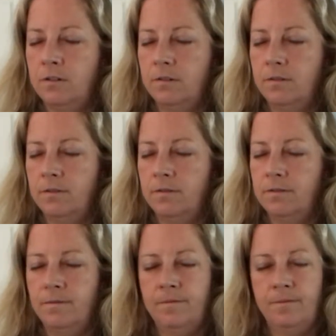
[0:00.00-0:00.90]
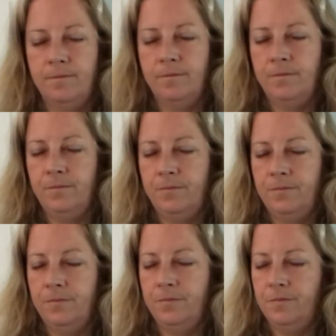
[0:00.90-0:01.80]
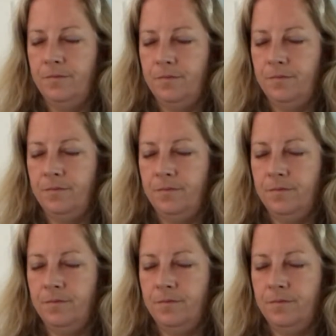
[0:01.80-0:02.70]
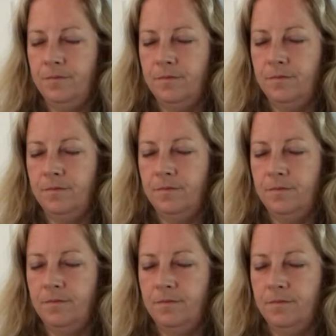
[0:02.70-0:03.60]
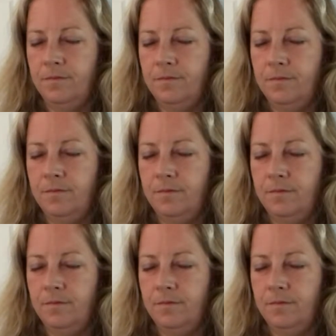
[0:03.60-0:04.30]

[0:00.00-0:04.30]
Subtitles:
(no one is talking)